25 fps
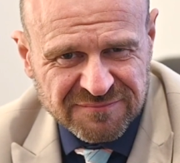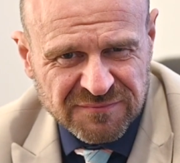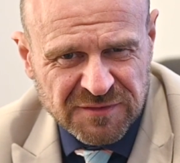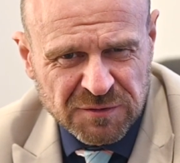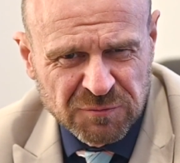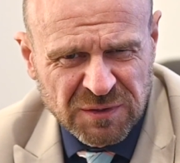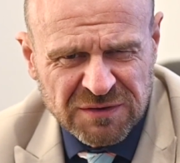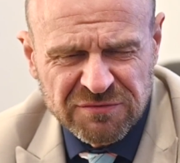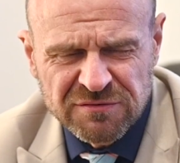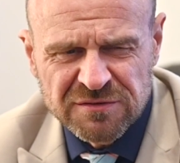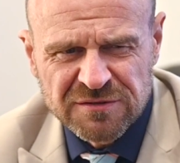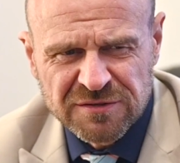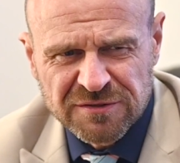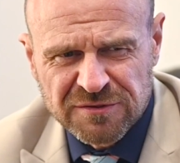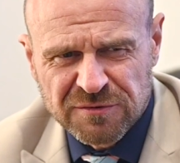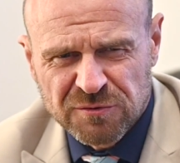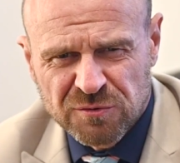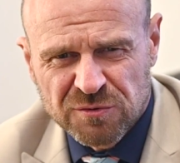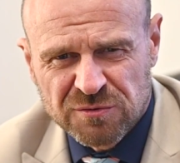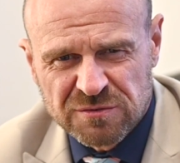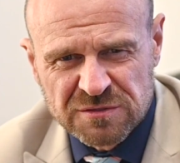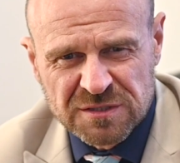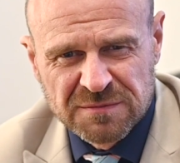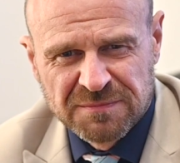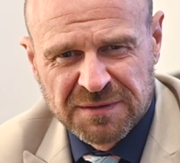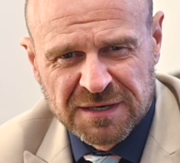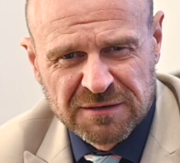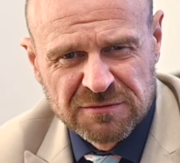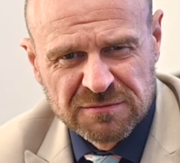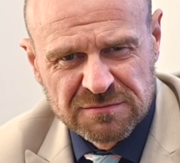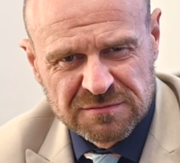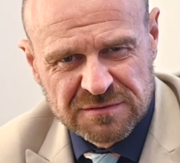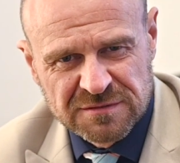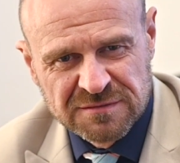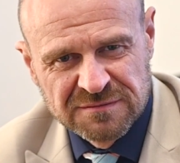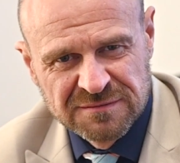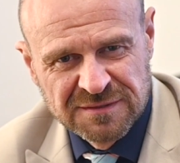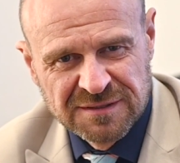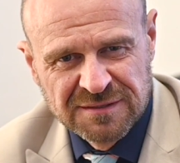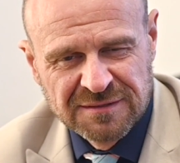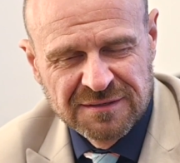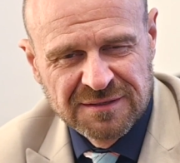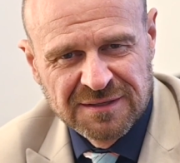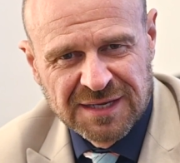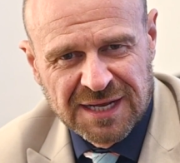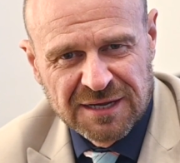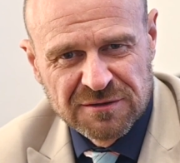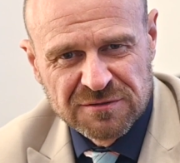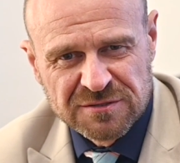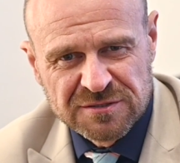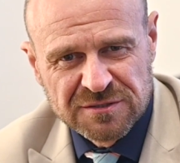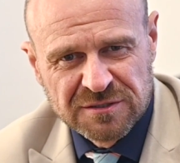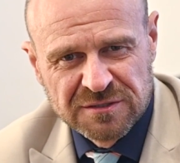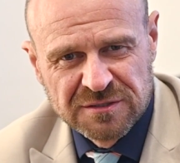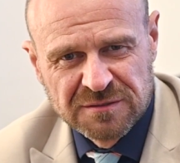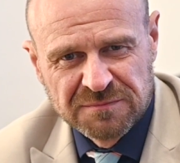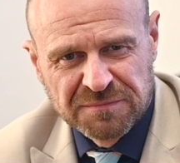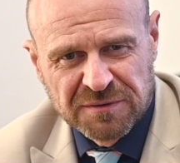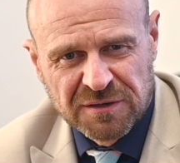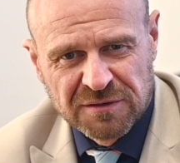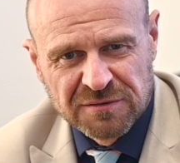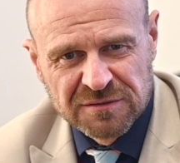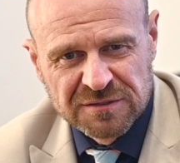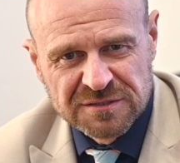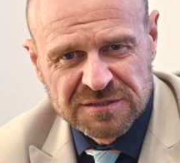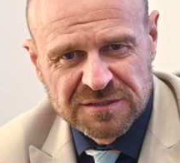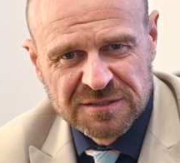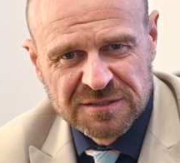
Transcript: We haven't thought about outside the box.